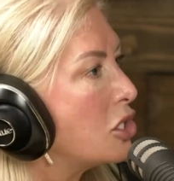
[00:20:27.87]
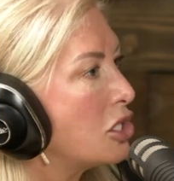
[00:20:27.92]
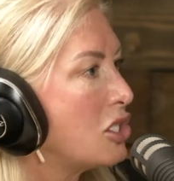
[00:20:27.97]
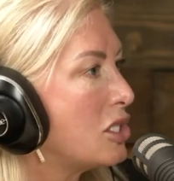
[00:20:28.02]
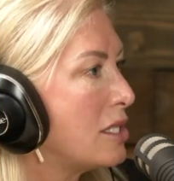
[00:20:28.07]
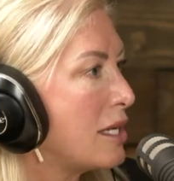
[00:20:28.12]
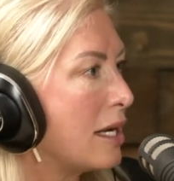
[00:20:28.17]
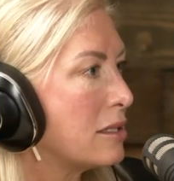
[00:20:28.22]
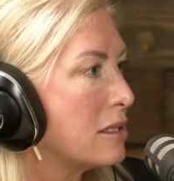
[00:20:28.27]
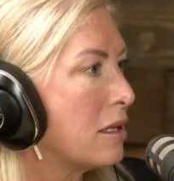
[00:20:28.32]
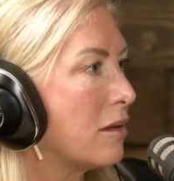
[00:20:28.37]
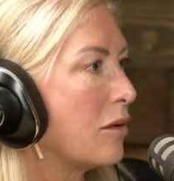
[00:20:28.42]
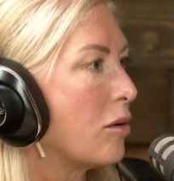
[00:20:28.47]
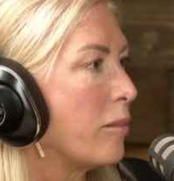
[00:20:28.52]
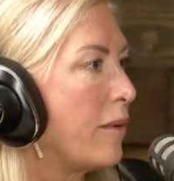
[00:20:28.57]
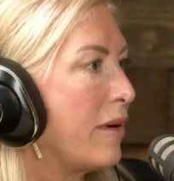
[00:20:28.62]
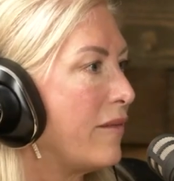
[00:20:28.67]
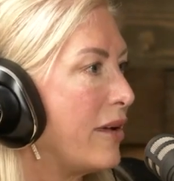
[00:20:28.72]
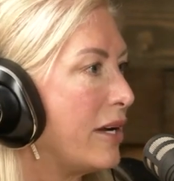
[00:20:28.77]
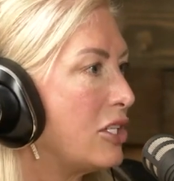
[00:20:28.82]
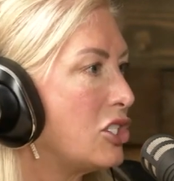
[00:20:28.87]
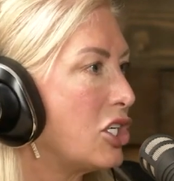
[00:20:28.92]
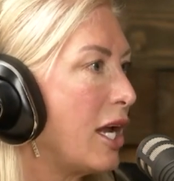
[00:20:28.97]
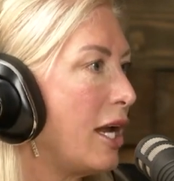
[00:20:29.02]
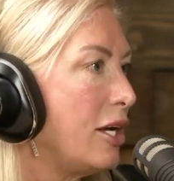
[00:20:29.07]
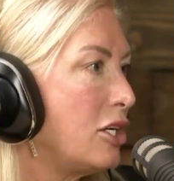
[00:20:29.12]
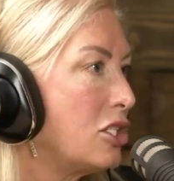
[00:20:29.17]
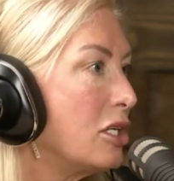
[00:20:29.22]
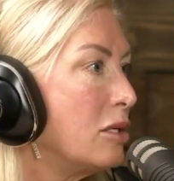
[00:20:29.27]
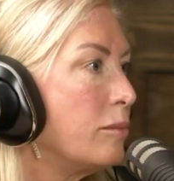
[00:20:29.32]
It just takes a little bit of
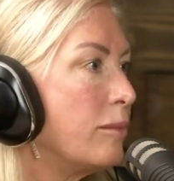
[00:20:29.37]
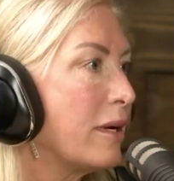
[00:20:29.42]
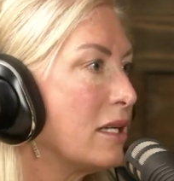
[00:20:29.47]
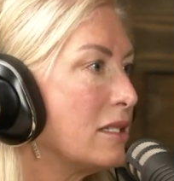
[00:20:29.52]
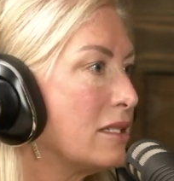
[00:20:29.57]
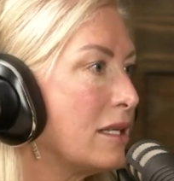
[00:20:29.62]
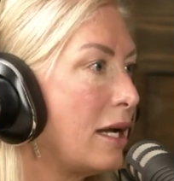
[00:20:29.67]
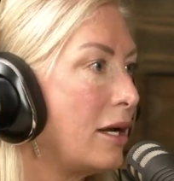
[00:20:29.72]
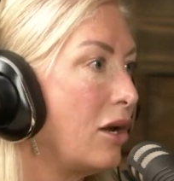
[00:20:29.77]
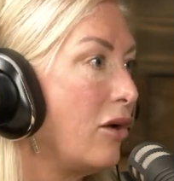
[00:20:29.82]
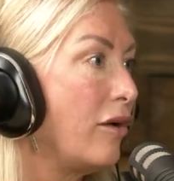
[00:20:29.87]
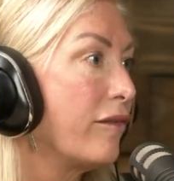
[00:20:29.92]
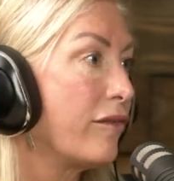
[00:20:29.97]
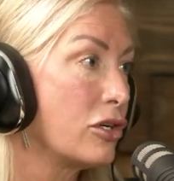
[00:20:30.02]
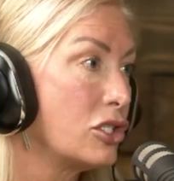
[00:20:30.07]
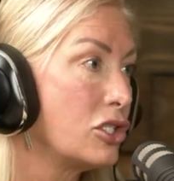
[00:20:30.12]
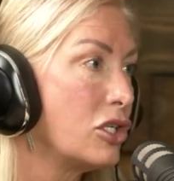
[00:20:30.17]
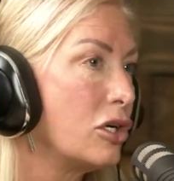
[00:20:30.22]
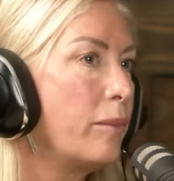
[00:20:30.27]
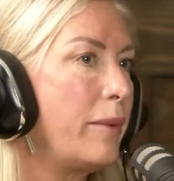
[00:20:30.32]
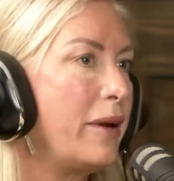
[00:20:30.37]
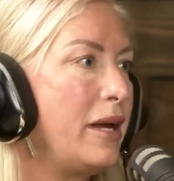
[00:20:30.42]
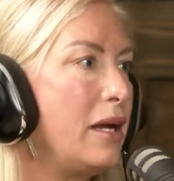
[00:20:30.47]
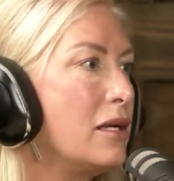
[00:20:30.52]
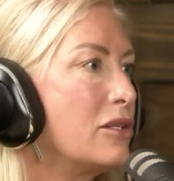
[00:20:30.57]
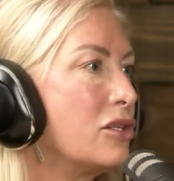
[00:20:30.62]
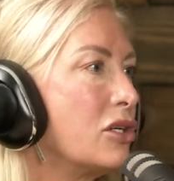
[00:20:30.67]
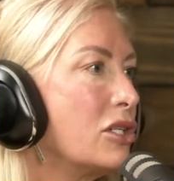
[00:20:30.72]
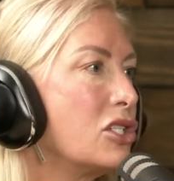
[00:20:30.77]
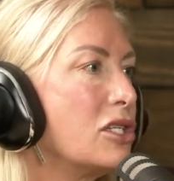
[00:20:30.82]
education, because I know for sure
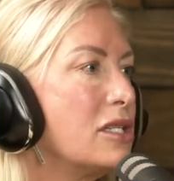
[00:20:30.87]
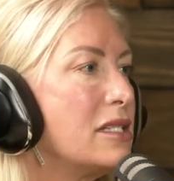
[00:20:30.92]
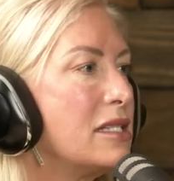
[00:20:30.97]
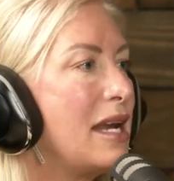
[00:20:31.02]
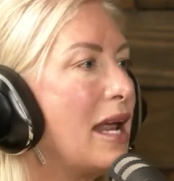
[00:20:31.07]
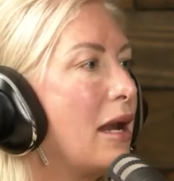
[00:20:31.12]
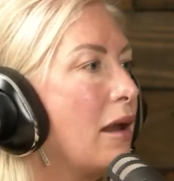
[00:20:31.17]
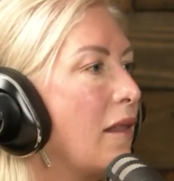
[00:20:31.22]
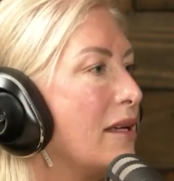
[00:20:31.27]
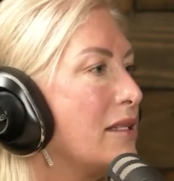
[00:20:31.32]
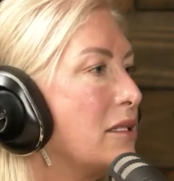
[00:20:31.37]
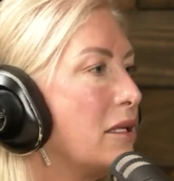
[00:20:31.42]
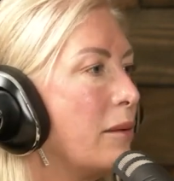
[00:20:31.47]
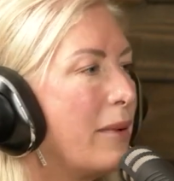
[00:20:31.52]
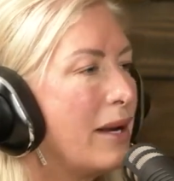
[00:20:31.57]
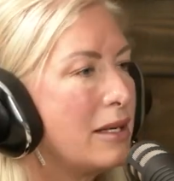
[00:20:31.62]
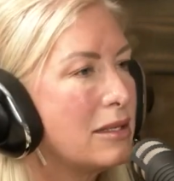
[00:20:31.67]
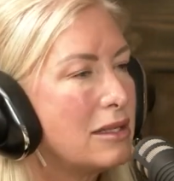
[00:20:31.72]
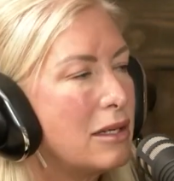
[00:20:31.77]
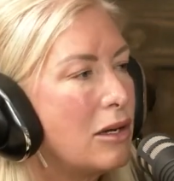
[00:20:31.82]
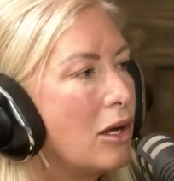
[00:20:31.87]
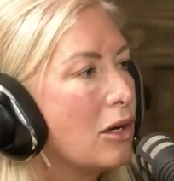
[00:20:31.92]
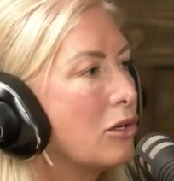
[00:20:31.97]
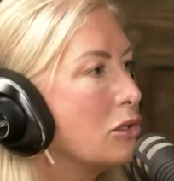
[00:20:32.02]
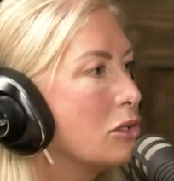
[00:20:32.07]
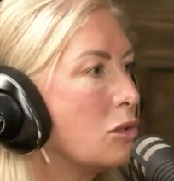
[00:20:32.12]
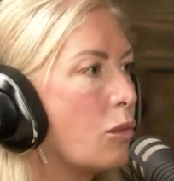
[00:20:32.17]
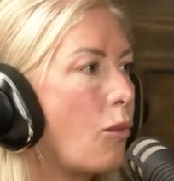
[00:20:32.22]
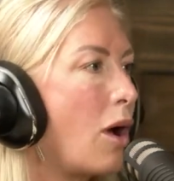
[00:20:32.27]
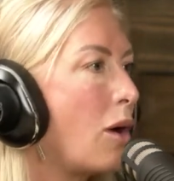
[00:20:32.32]
pediatricians and adolescent medicine
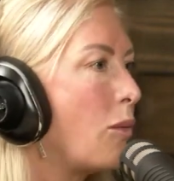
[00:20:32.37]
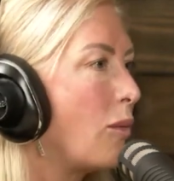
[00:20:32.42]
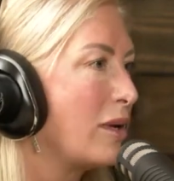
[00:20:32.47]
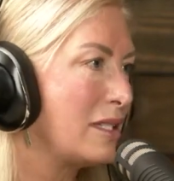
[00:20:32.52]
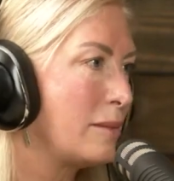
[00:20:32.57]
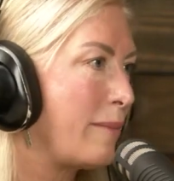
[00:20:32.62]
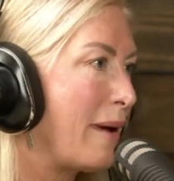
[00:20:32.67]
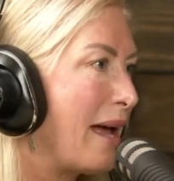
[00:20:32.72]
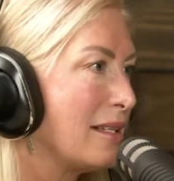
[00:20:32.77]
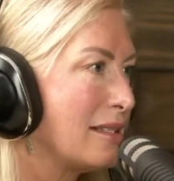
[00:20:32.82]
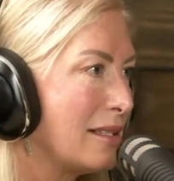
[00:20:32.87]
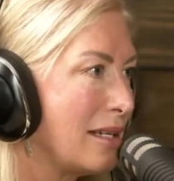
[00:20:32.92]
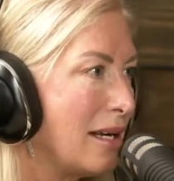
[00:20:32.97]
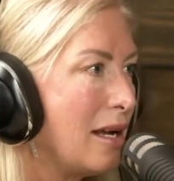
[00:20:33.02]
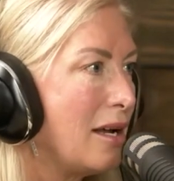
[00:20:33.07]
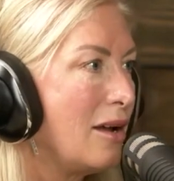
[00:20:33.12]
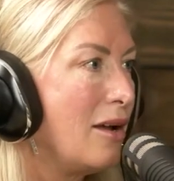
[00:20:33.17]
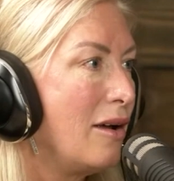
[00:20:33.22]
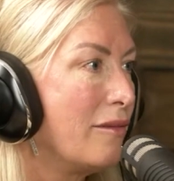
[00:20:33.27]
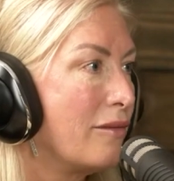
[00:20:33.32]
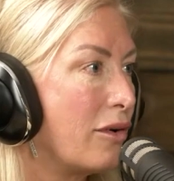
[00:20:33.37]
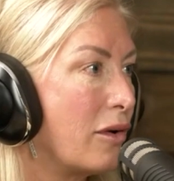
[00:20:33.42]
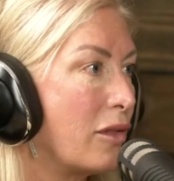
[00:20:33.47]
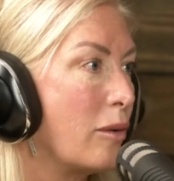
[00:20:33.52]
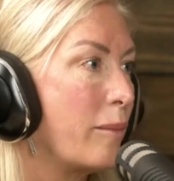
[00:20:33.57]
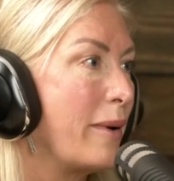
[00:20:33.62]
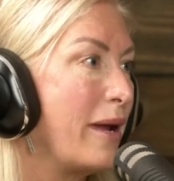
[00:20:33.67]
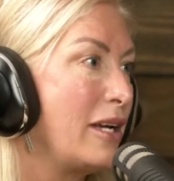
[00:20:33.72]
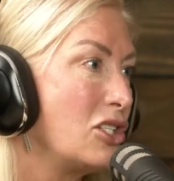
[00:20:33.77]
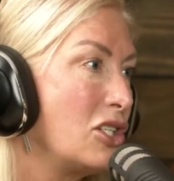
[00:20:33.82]
doctors want what's best for
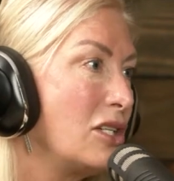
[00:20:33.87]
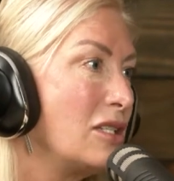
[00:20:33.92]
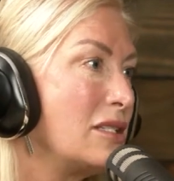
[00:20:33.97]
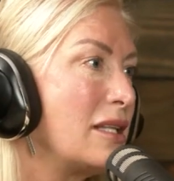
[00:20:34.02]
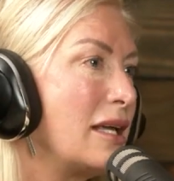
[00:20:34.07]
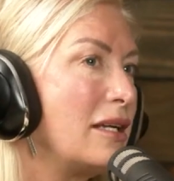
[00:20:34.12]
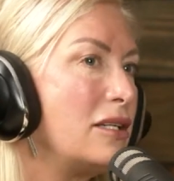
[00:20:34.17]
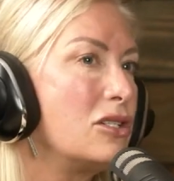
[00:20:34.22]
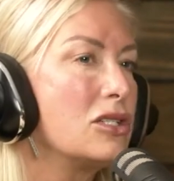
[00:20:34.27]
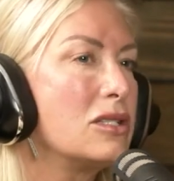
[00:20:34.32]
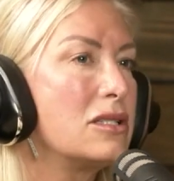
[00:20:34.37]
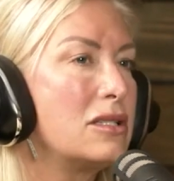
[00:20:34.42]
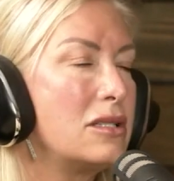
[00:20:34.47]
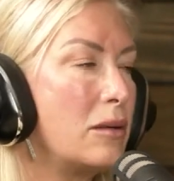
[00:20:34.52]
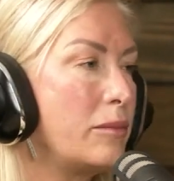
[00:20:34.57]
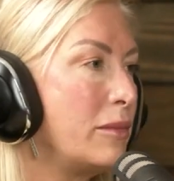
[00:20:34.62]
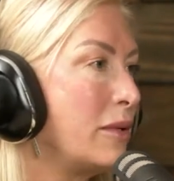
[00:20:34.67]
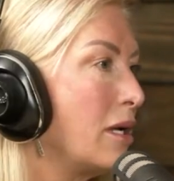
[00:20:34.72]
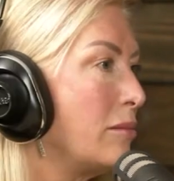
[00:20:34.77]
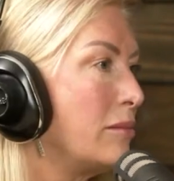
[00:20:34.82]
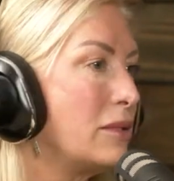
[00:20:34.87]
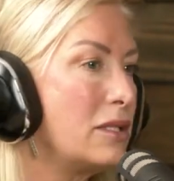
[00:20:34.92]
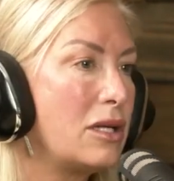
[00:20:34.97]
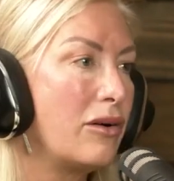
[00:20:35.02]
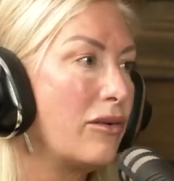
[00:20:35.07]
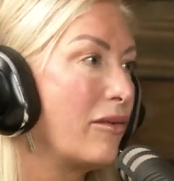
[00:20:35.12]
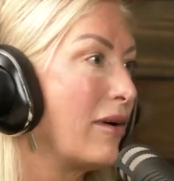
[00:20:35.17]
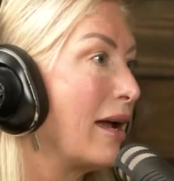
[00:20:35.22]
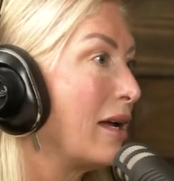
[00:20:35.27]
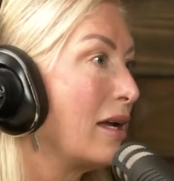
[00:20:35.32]
their patients. They just sometimes
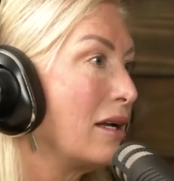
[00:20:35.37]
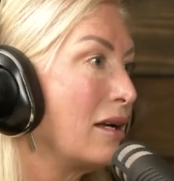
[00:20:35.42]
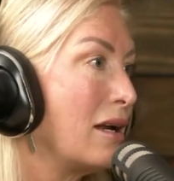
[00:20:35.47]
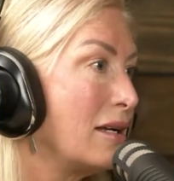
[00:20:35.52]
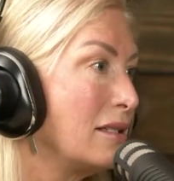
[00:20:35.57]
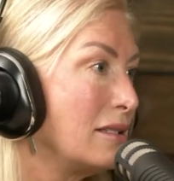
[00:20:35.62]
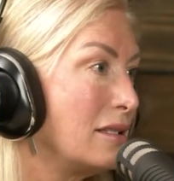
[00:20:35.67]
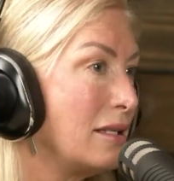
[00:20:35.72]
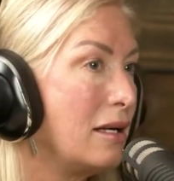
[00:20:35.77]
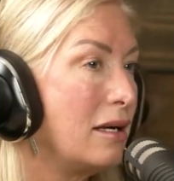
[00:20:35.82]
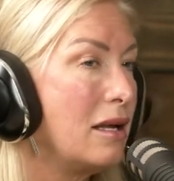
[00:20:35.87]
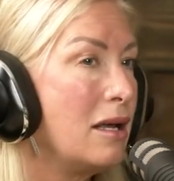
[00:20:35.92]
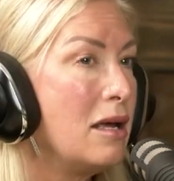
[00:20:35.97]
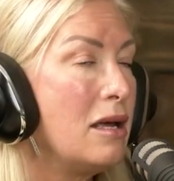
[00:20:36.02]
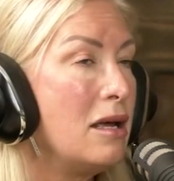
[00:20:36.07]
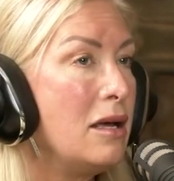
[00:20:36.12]
don't recognize it.